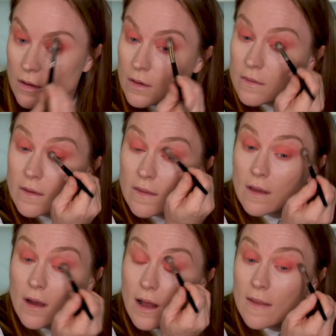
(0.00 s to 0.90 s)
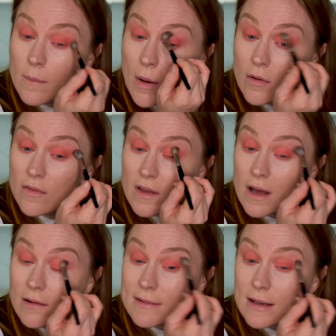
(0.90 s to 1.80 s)
So the colour, the bulk of the
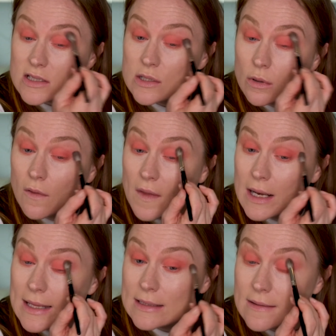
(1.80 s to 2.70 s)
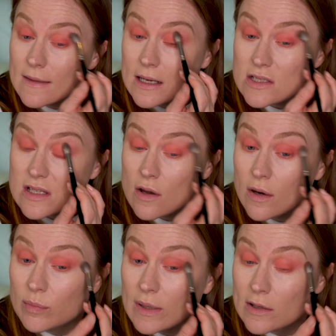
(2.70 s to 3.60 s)
colour is actually all on the lid, and then it just kind
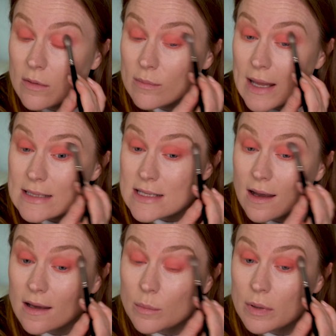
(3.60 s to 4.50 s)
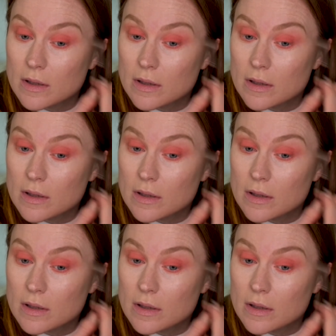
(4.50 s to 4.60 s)
of, you can blend it up